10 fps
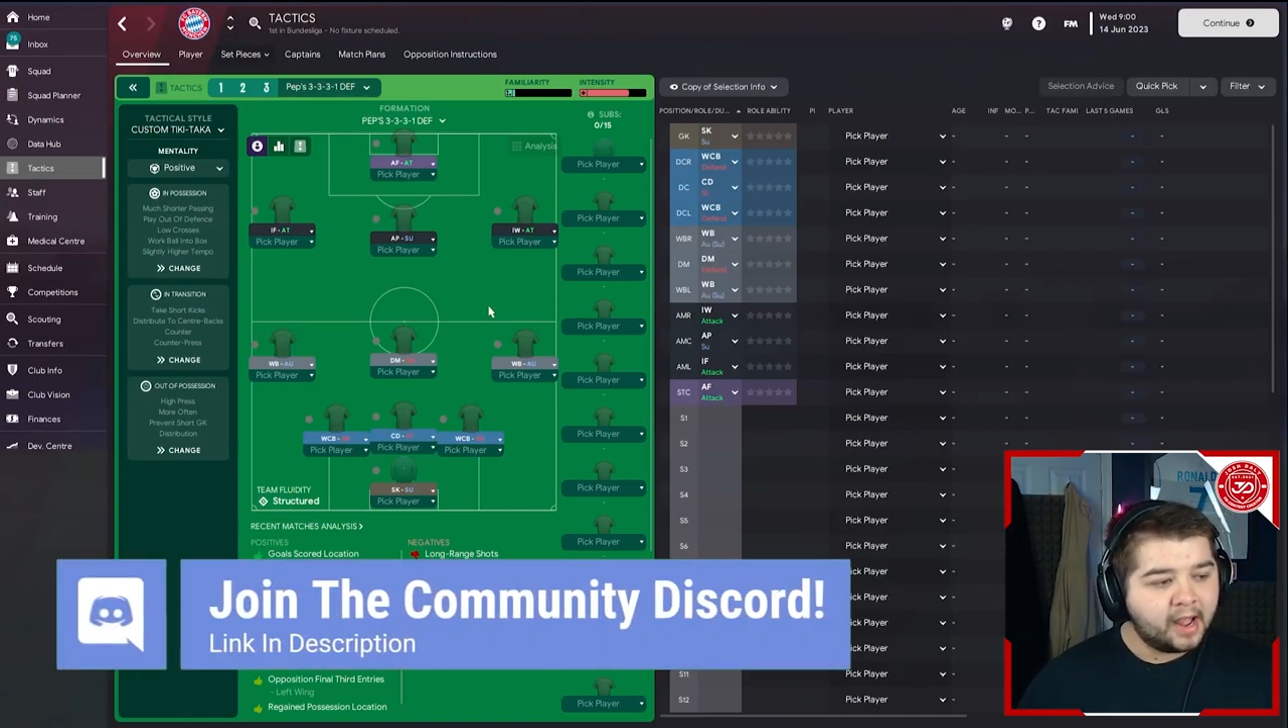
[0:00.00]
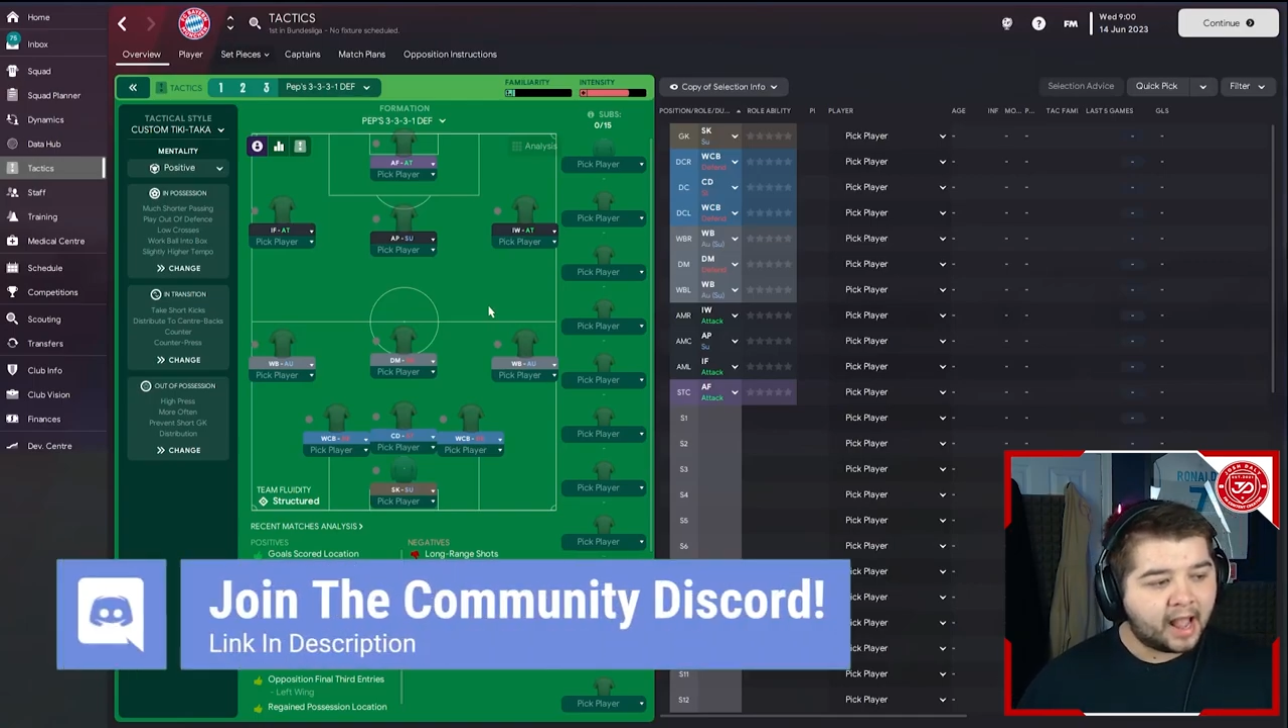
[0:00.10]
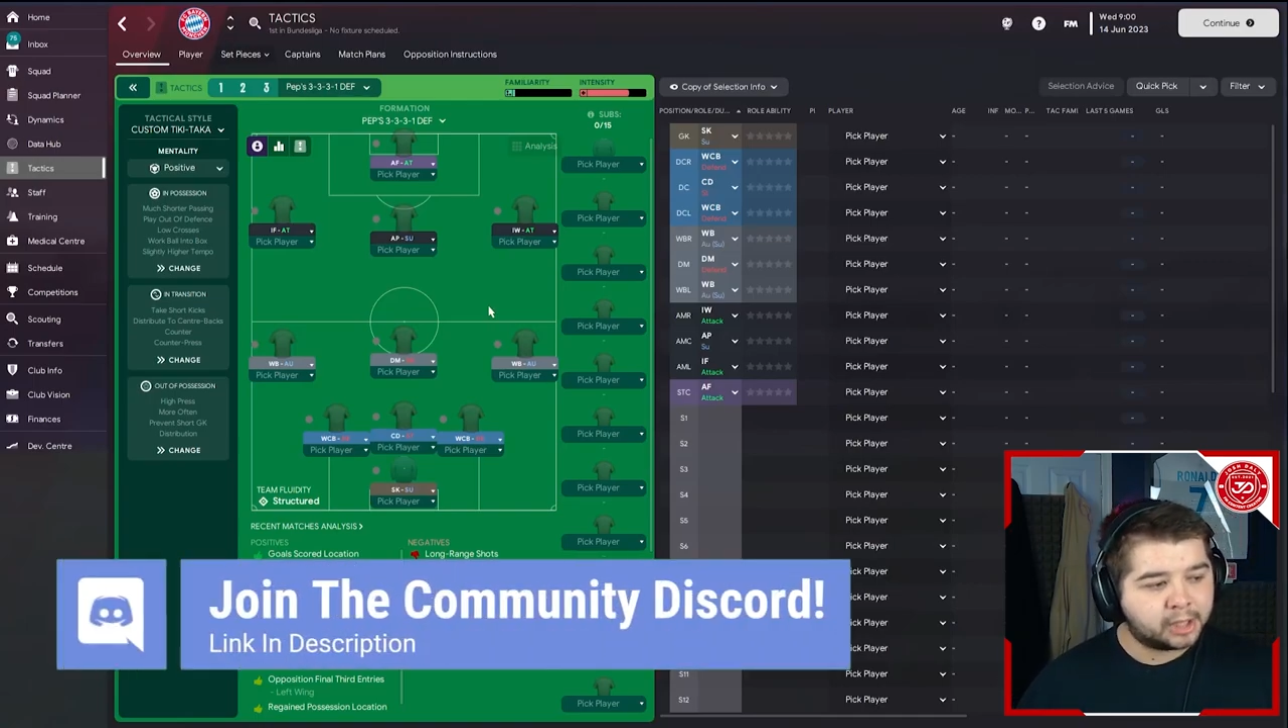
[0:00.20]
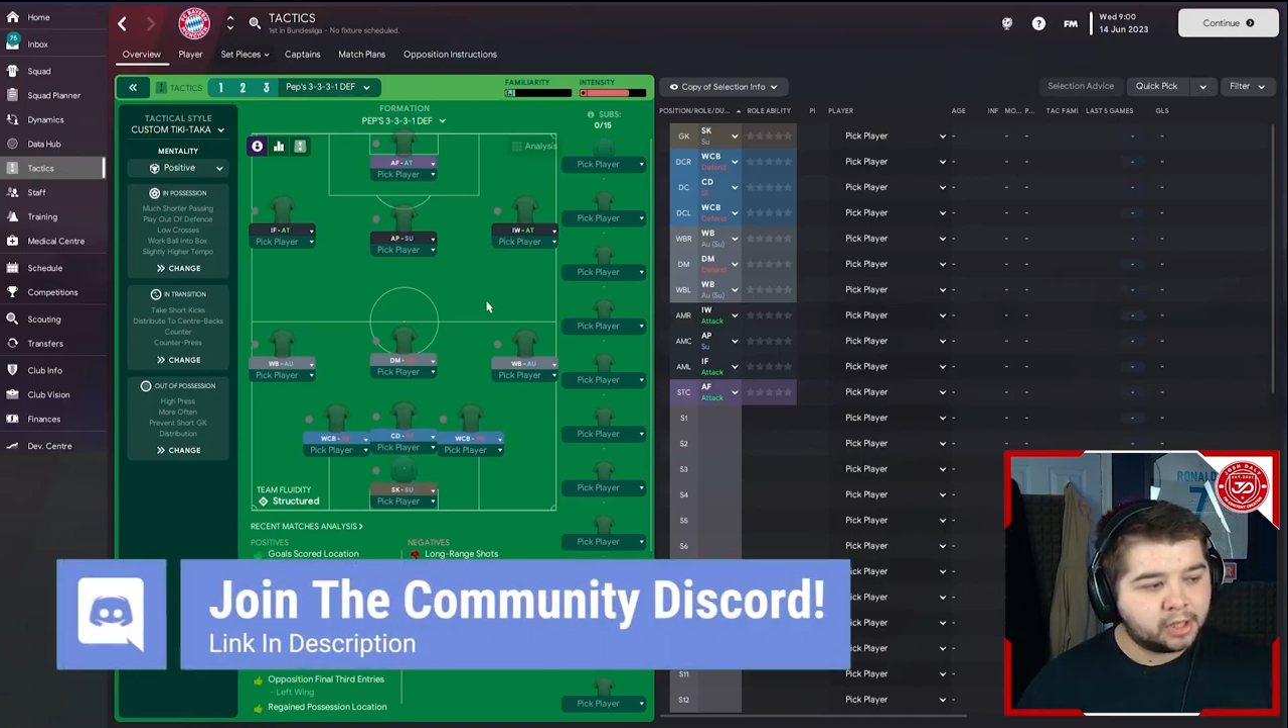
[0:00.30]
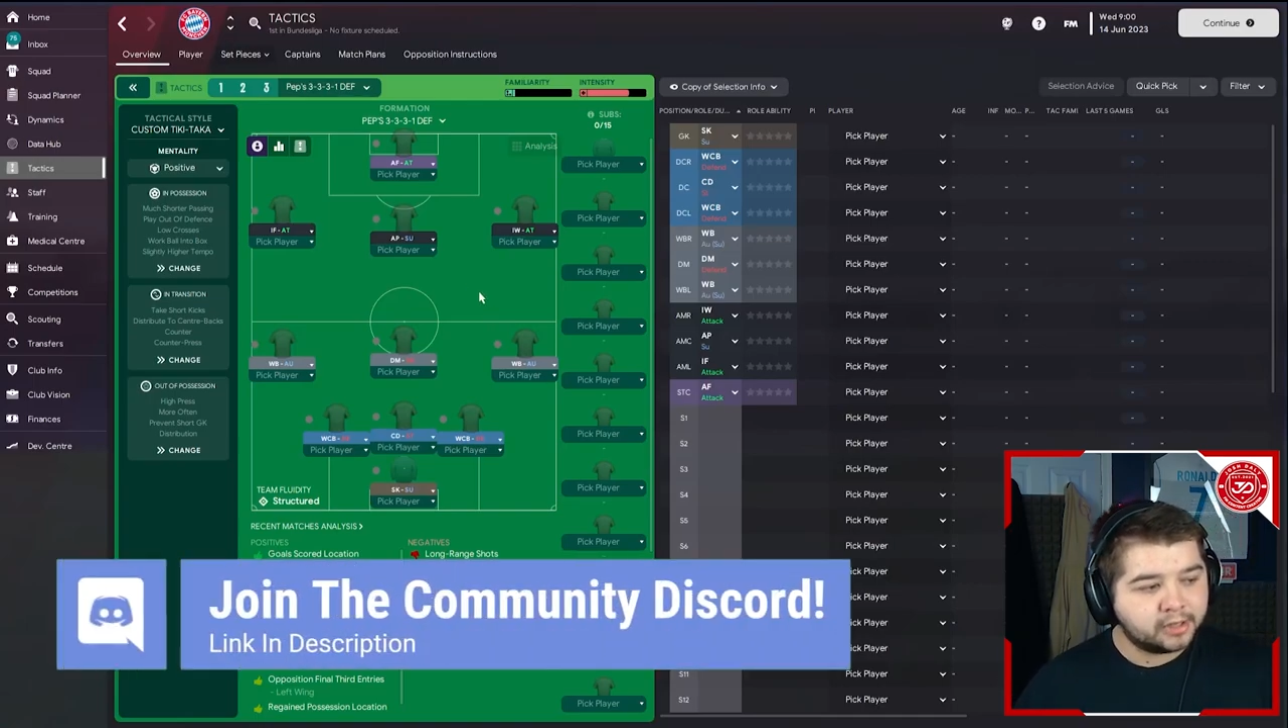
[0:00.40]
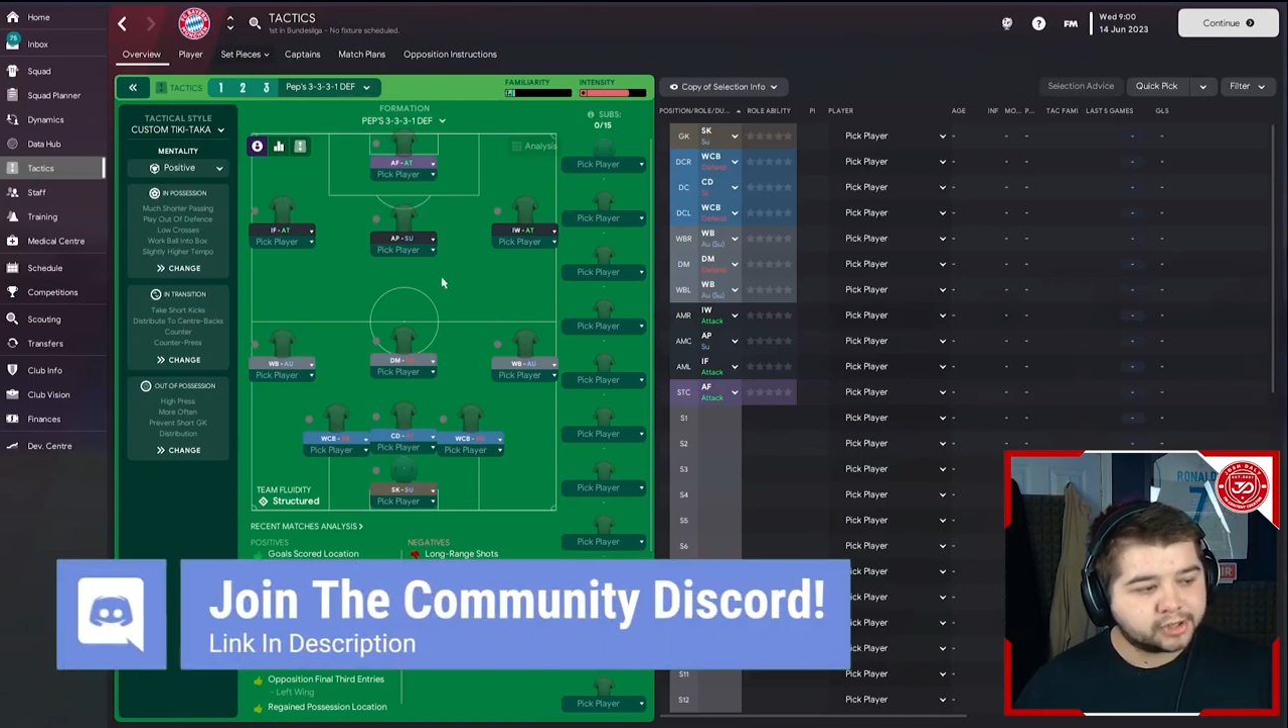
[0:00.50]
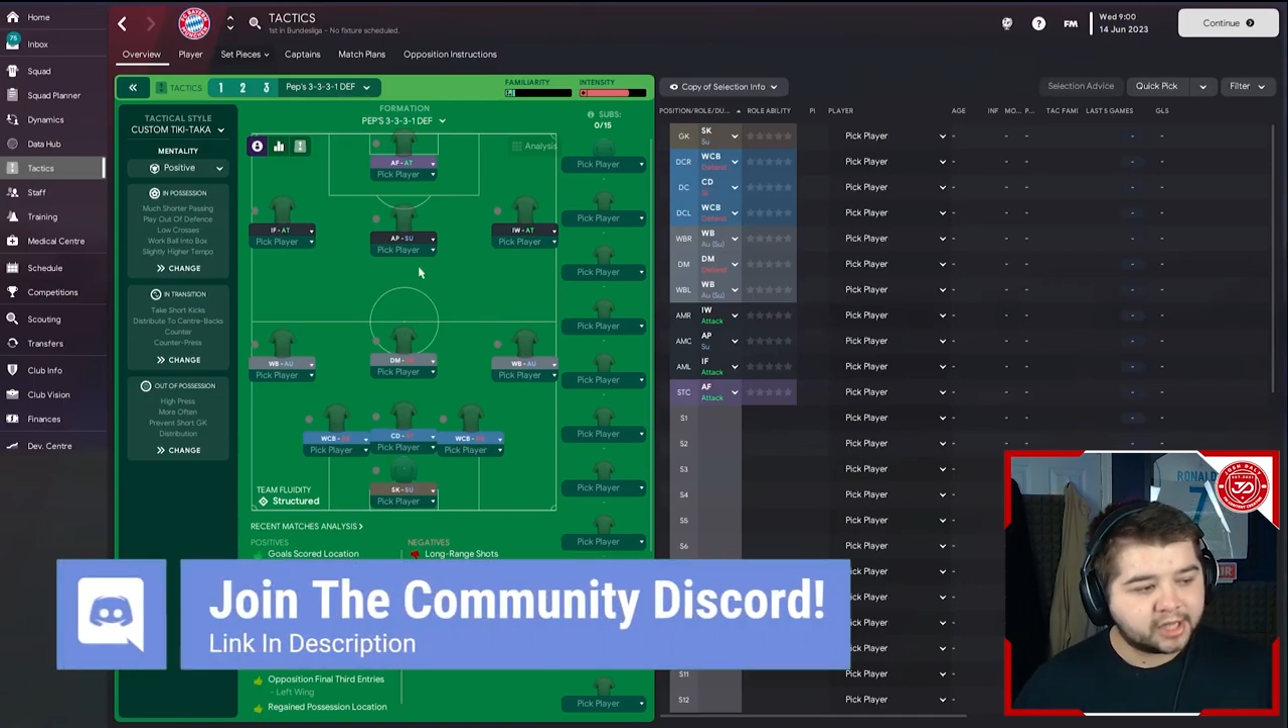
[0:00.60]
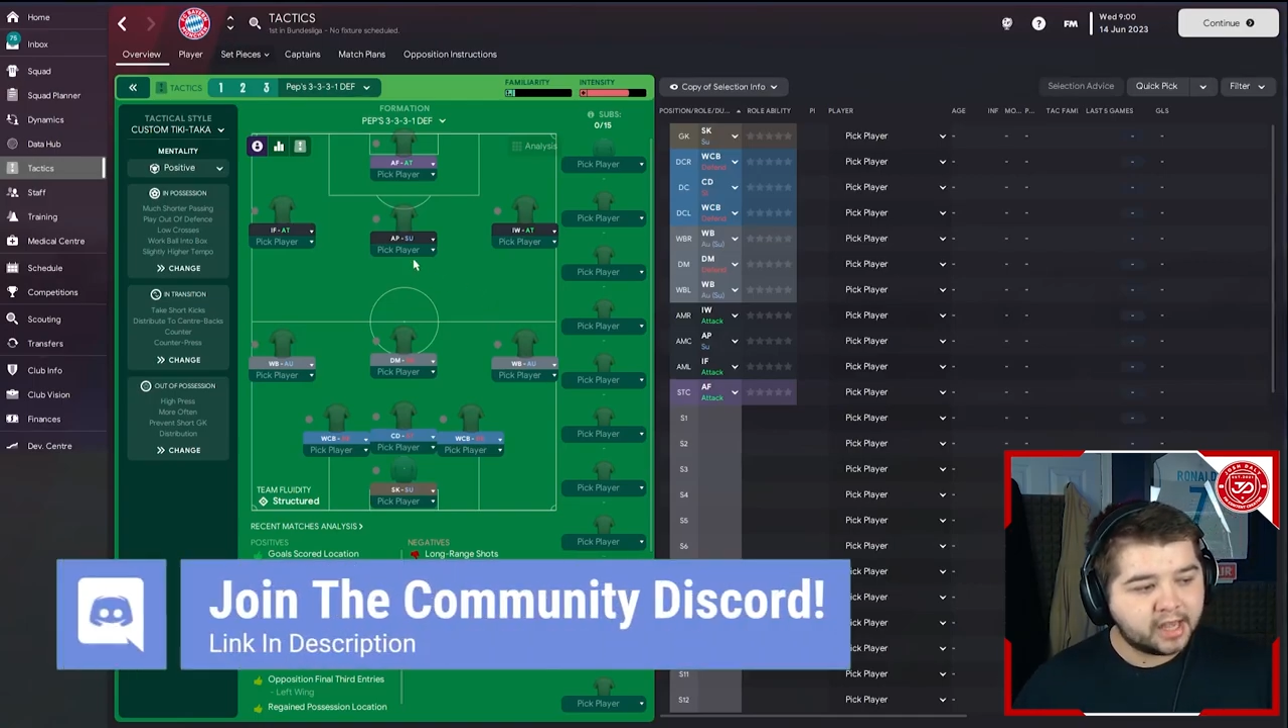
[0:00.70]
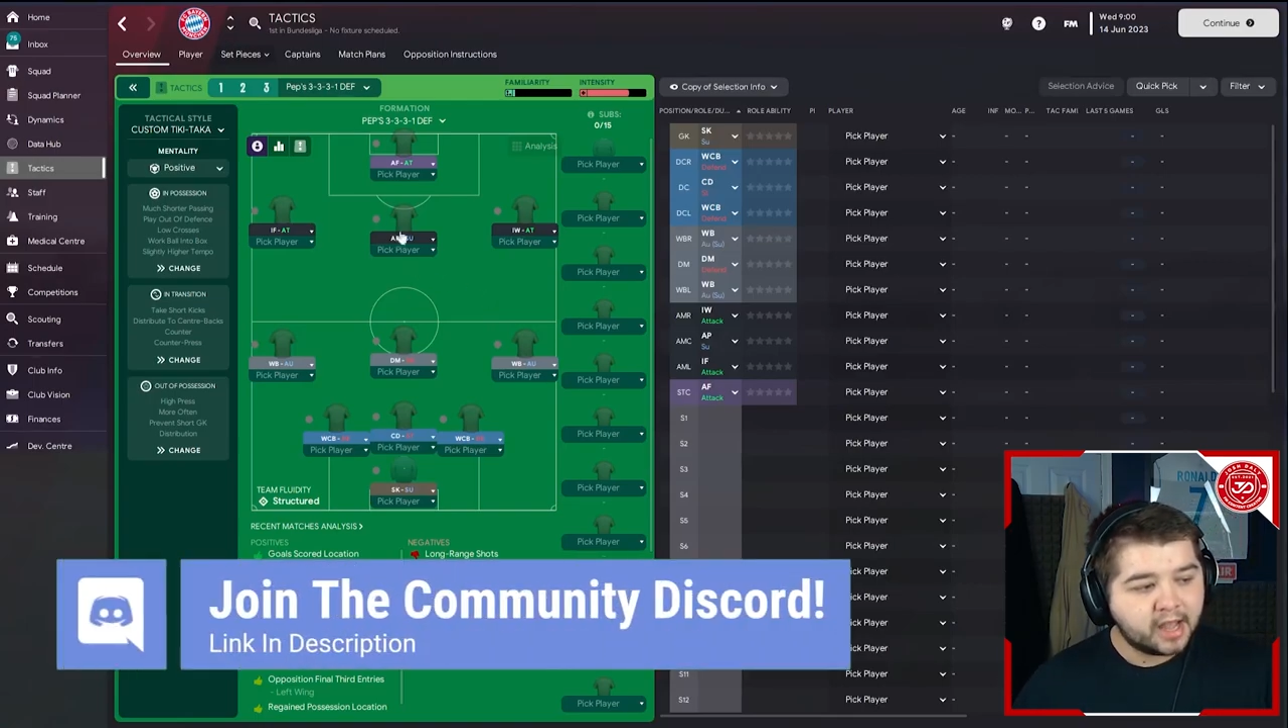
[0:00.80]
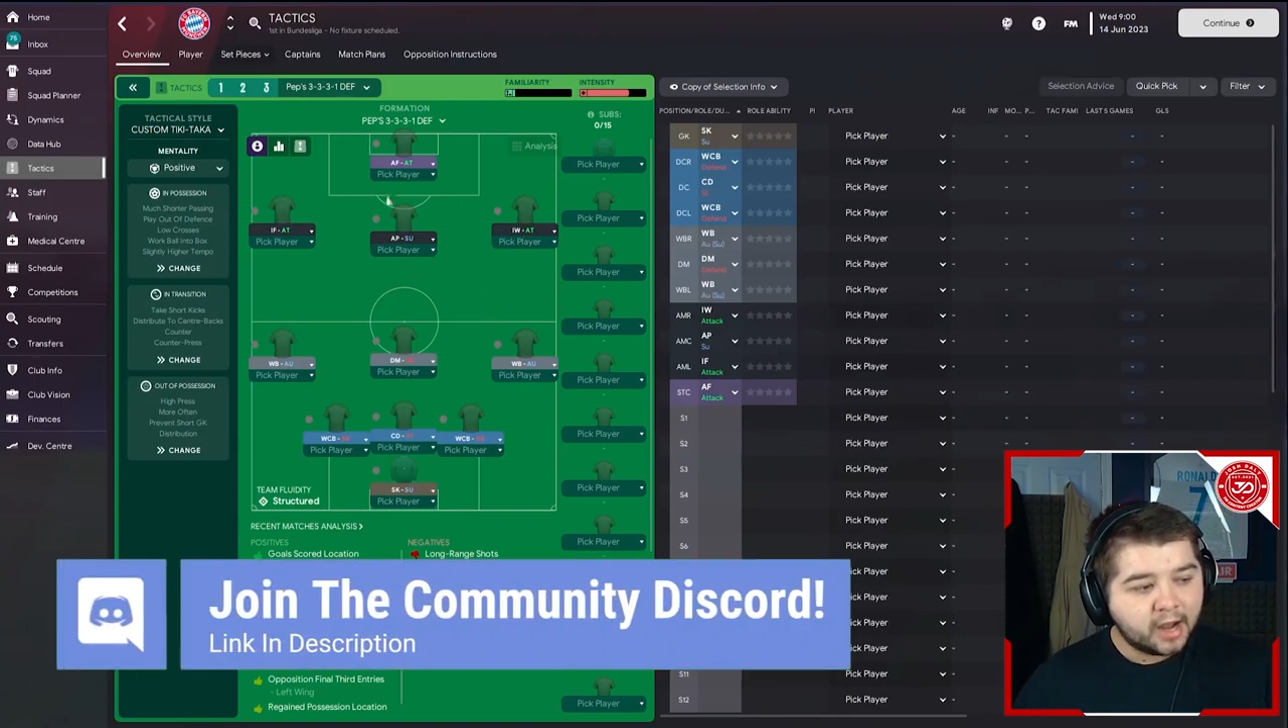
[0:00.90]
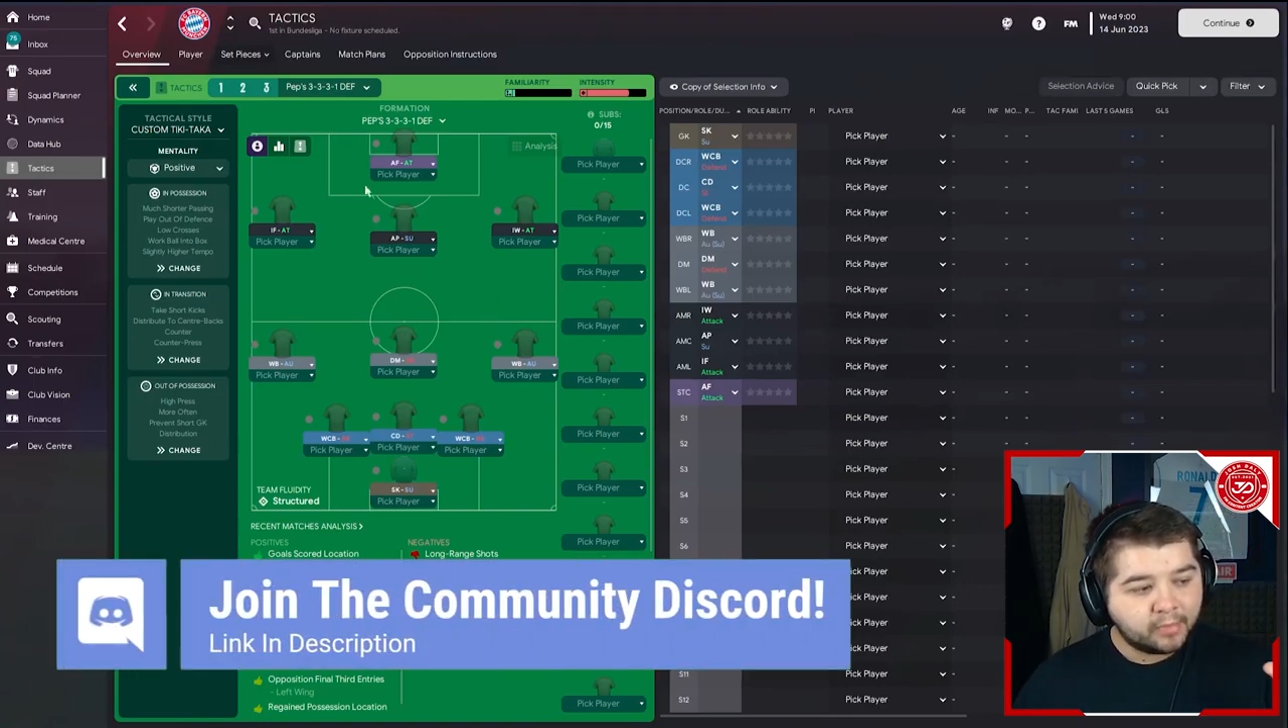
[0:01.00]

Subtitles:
As you can see,